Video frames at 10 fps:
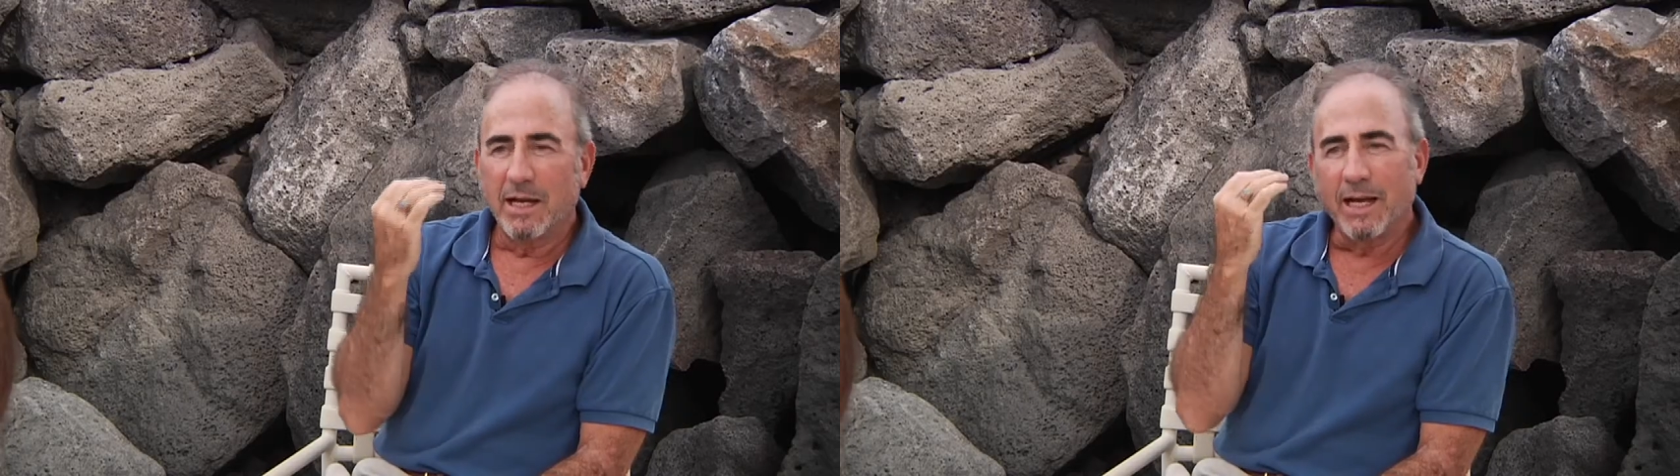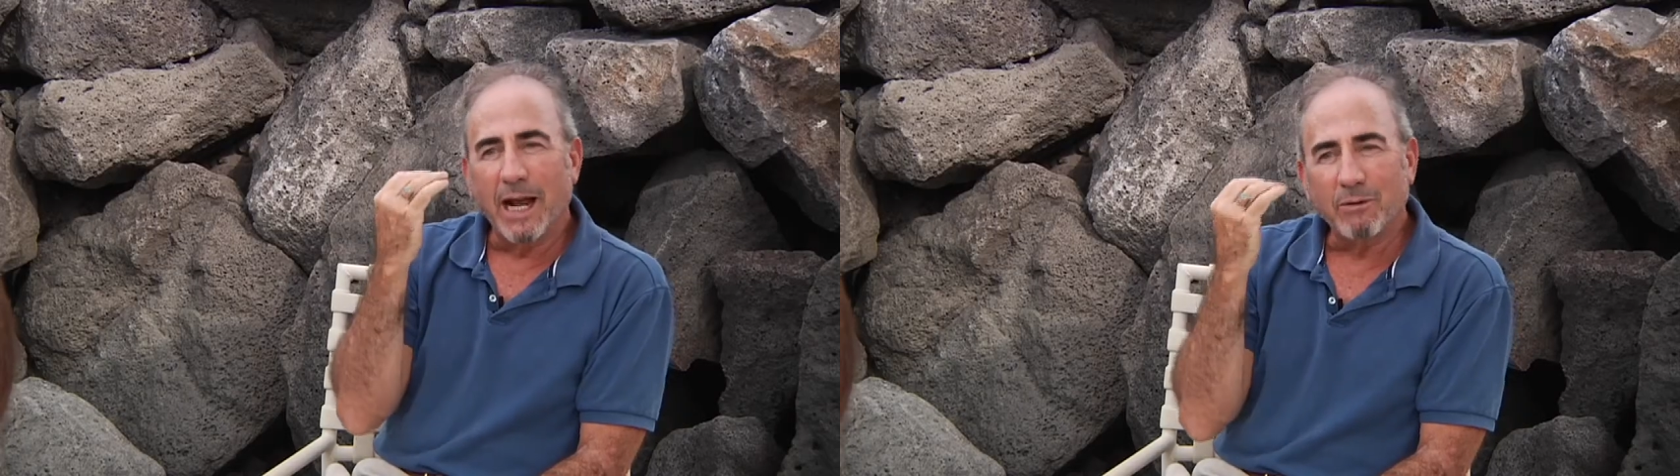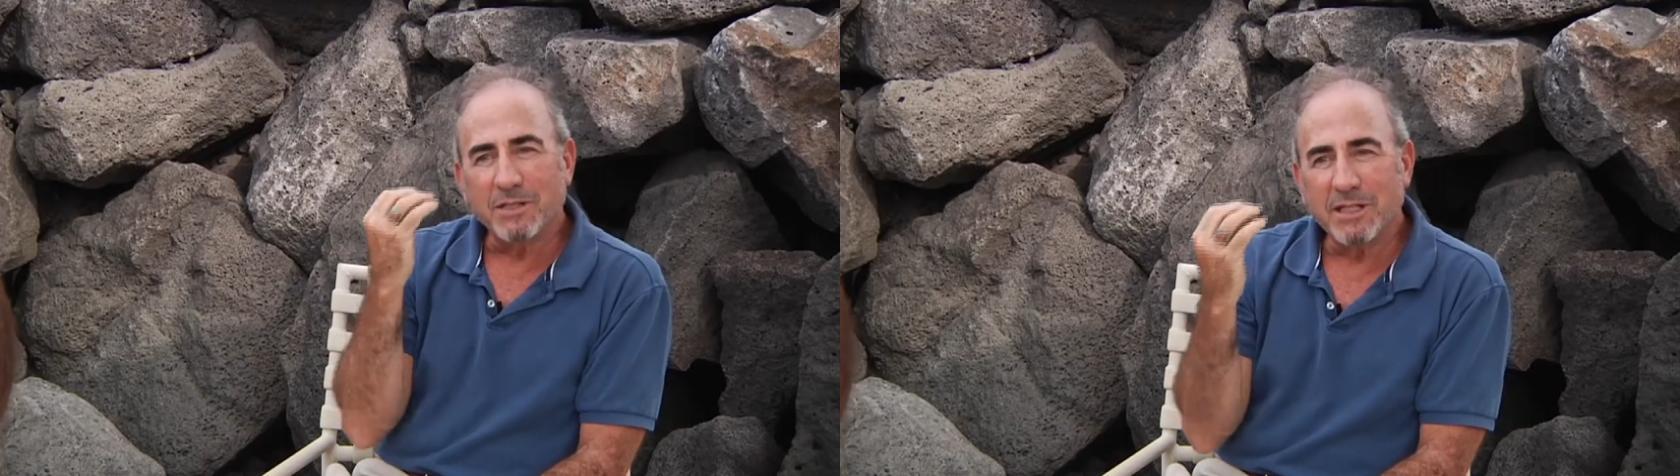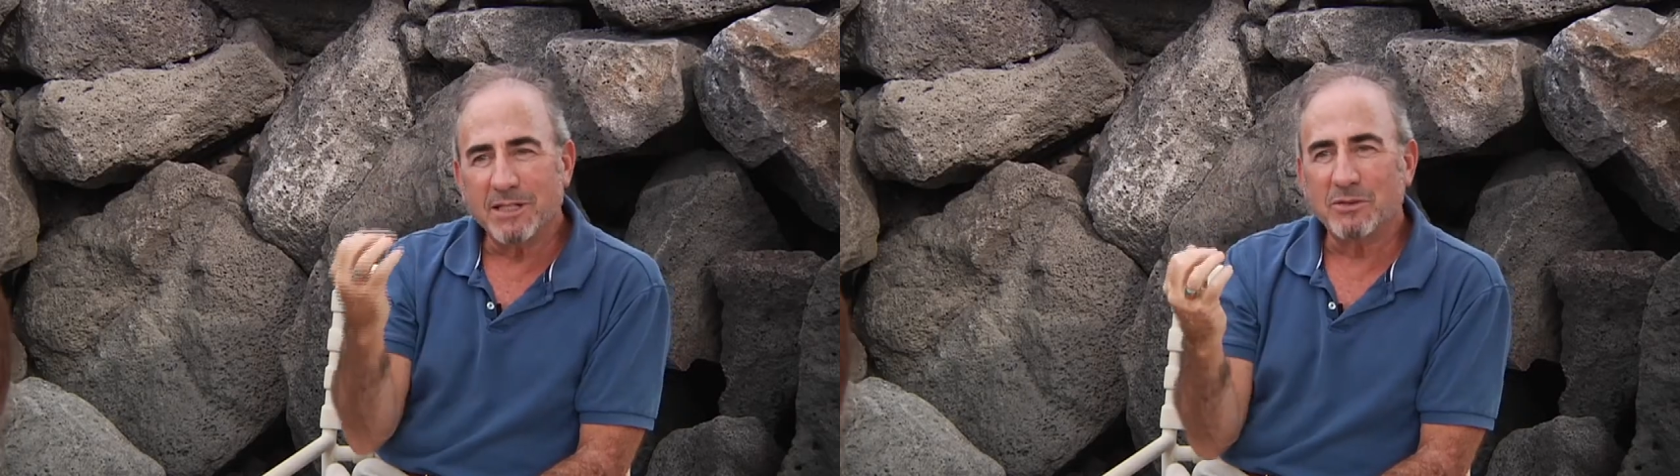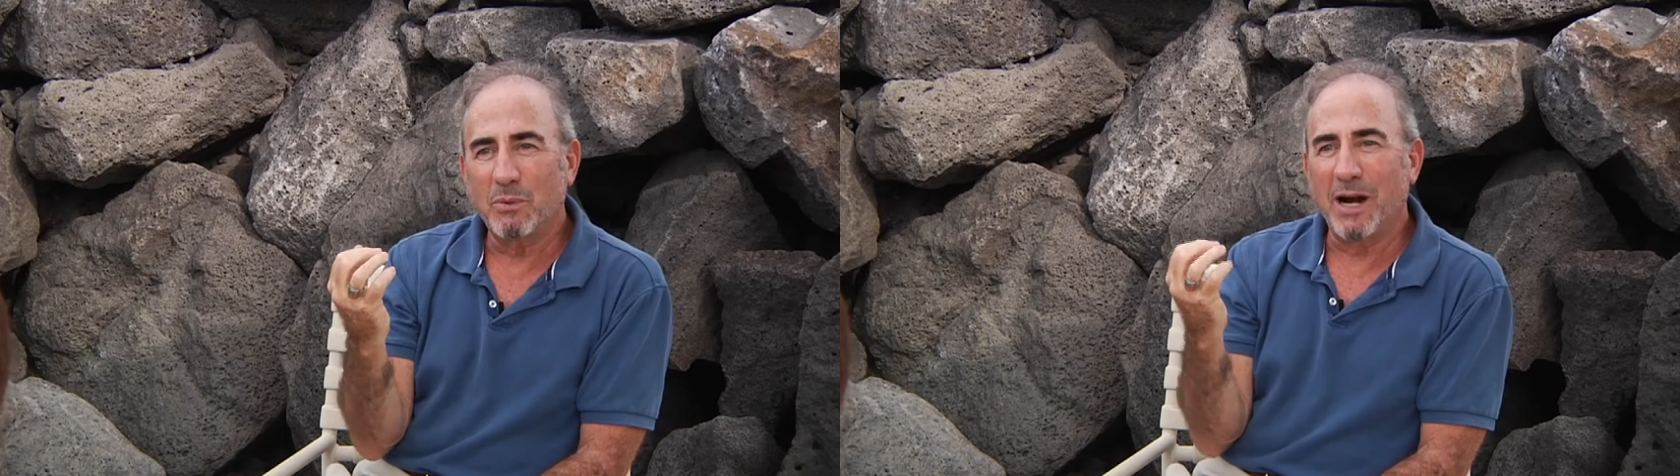And I was in
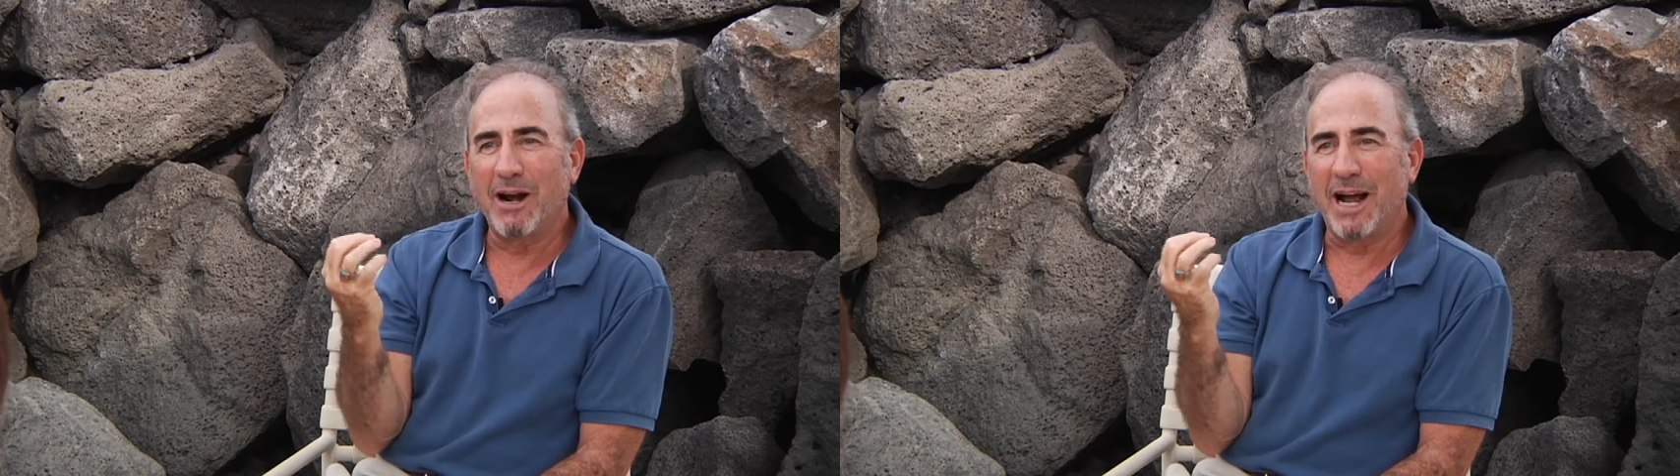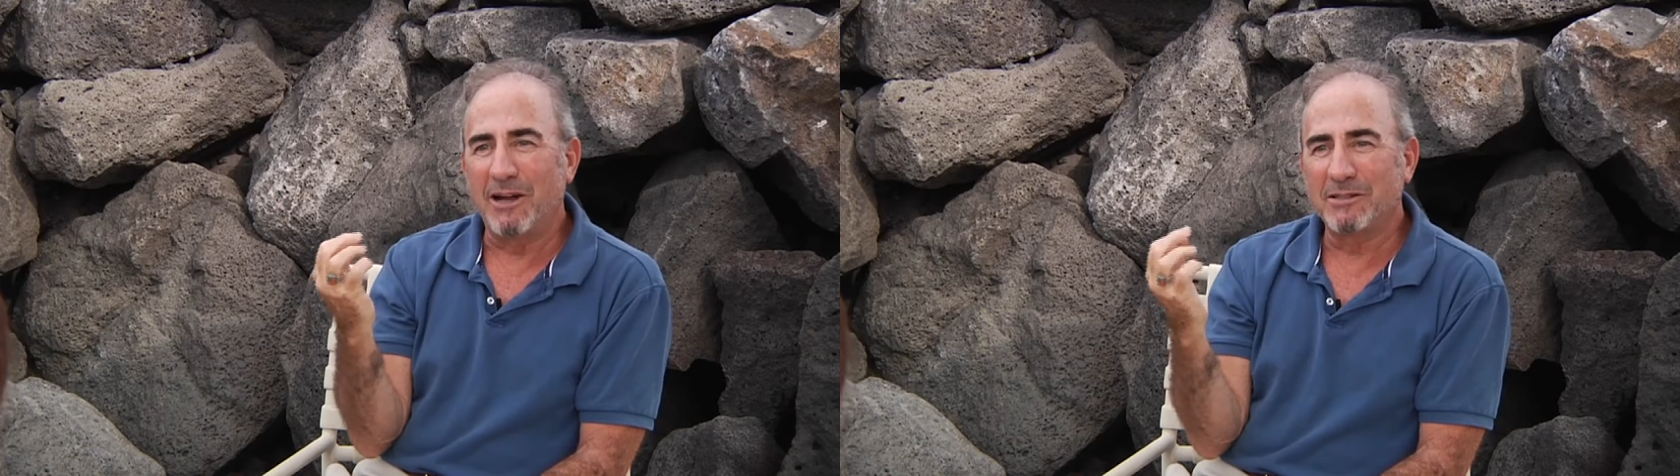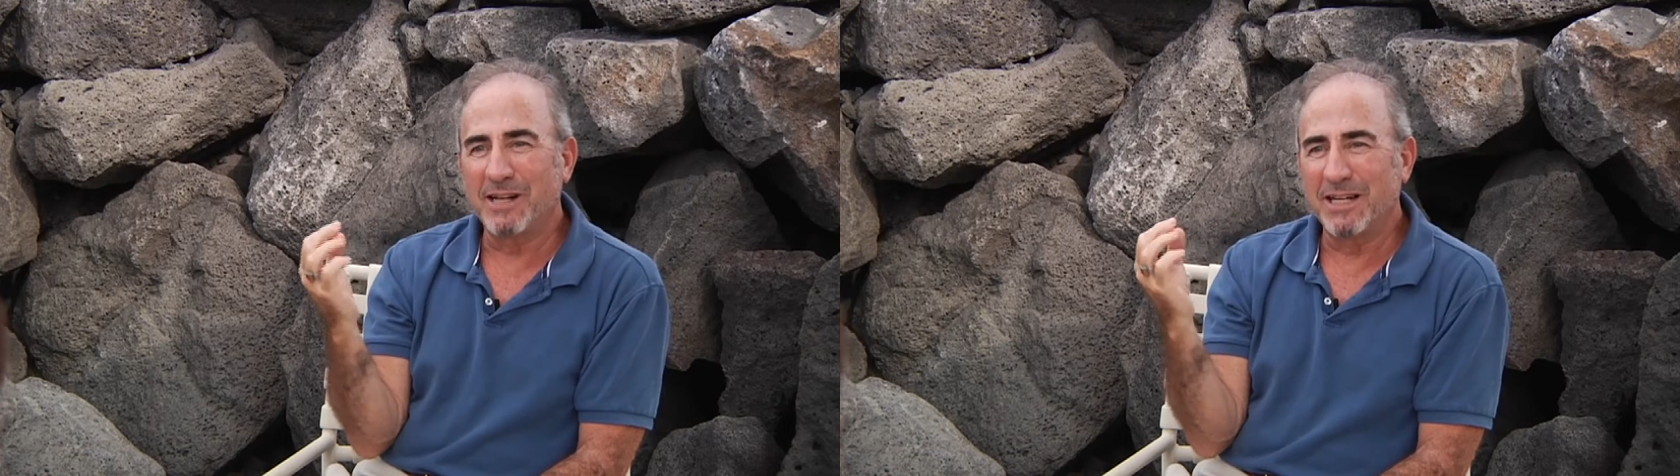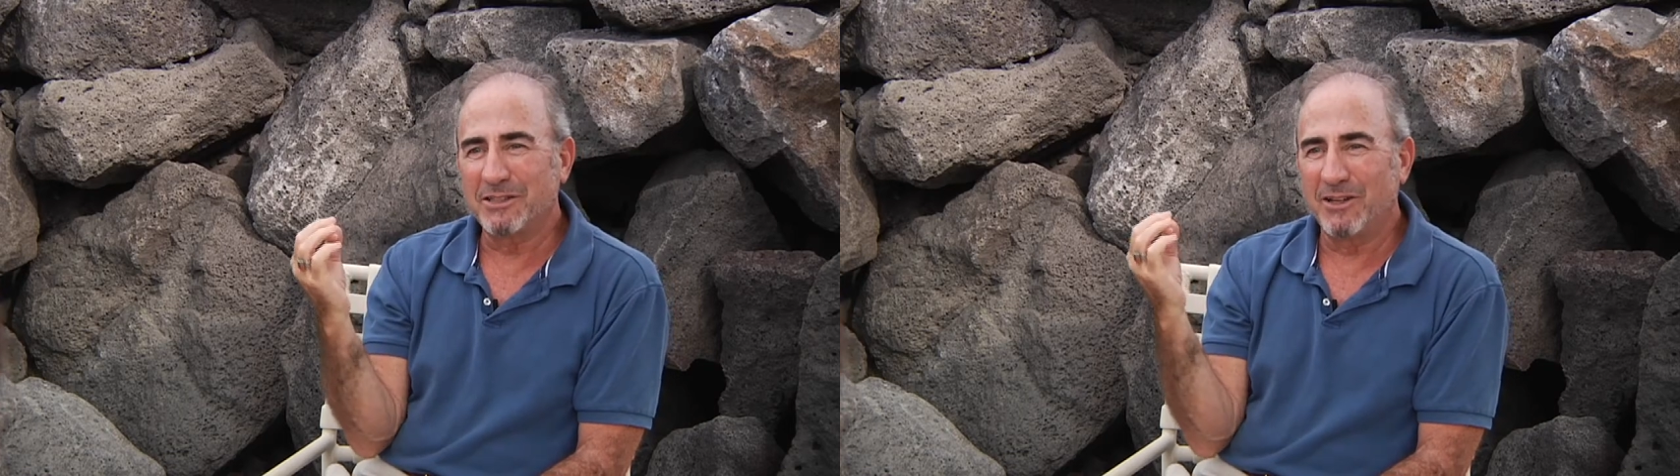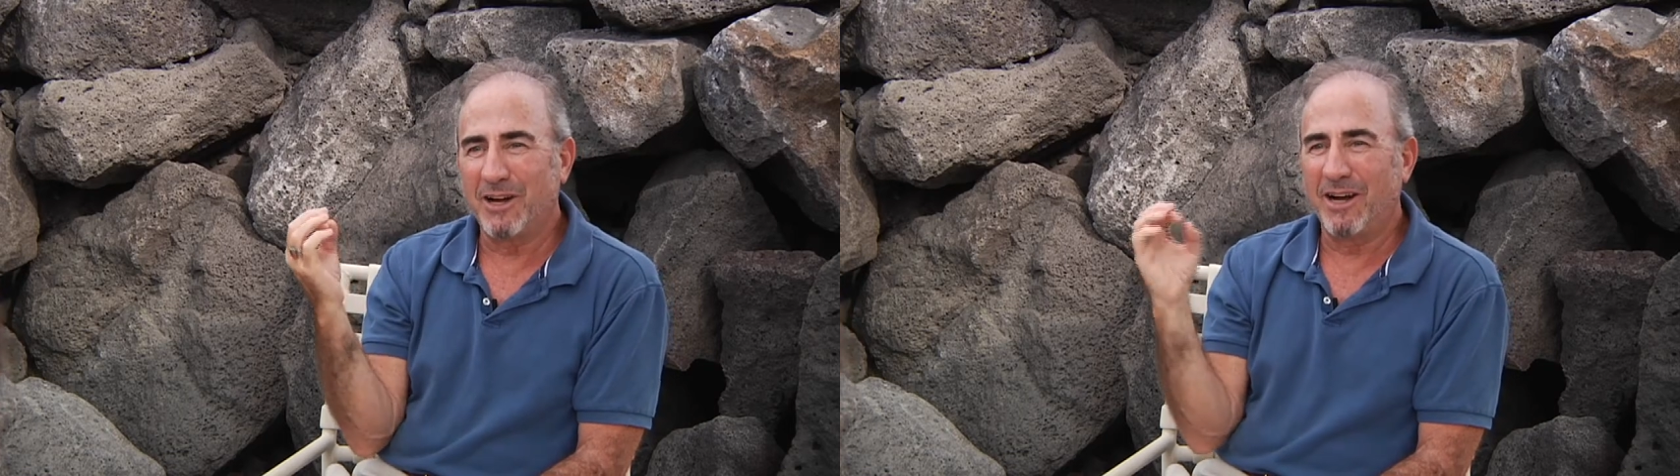this warehouse and I
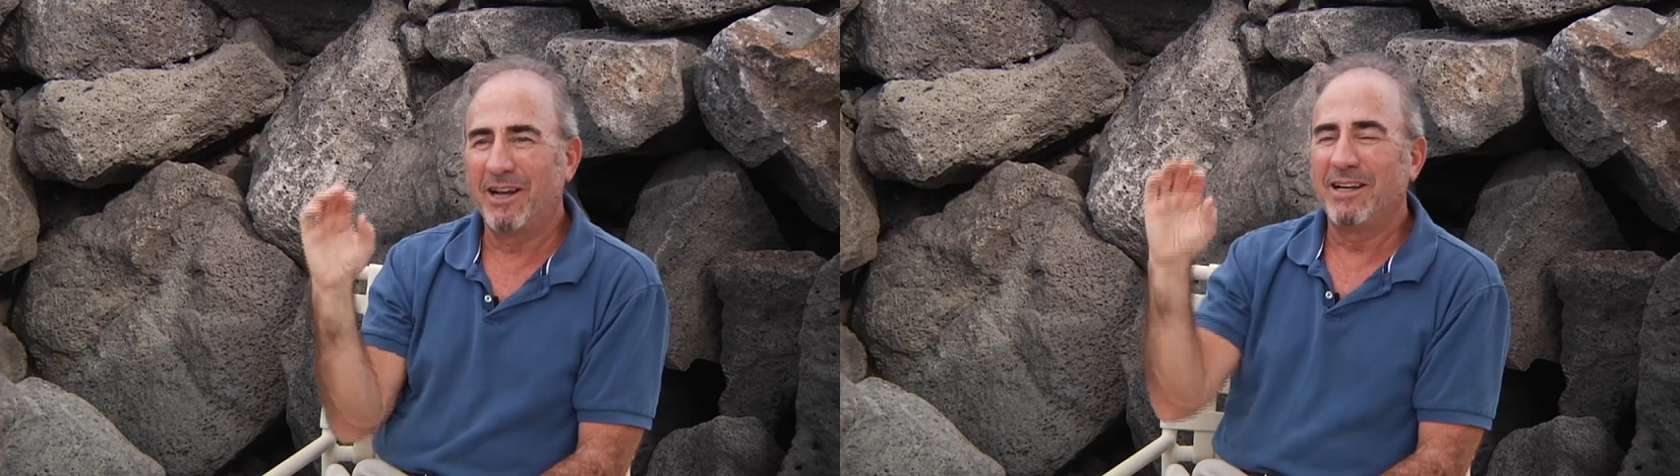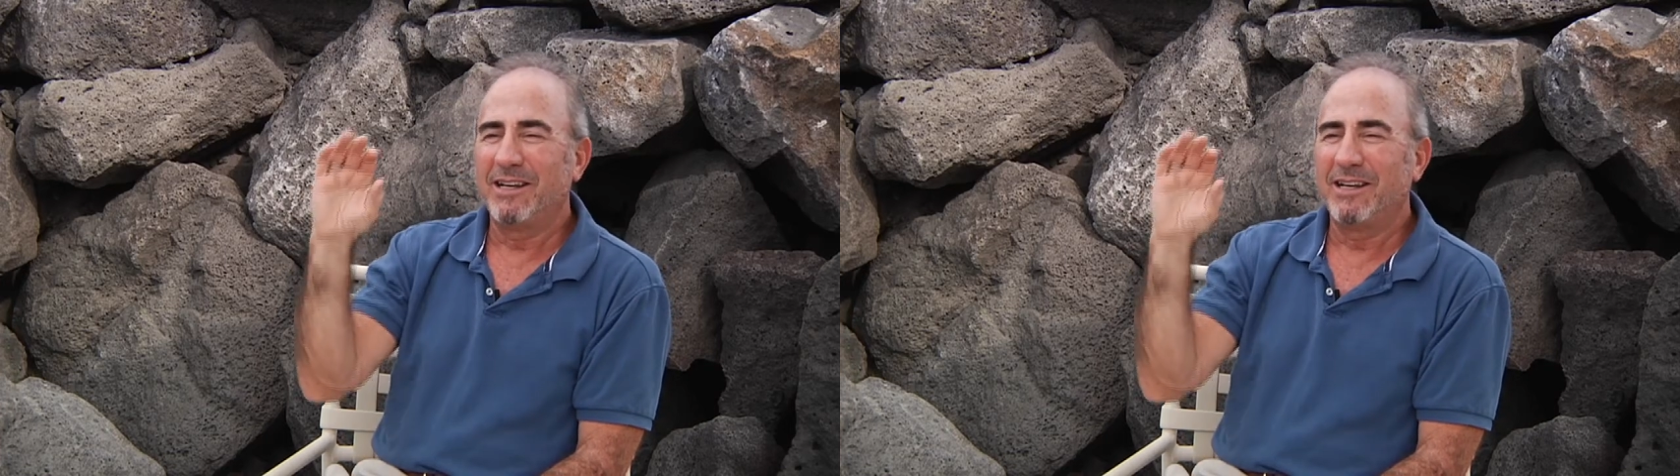saw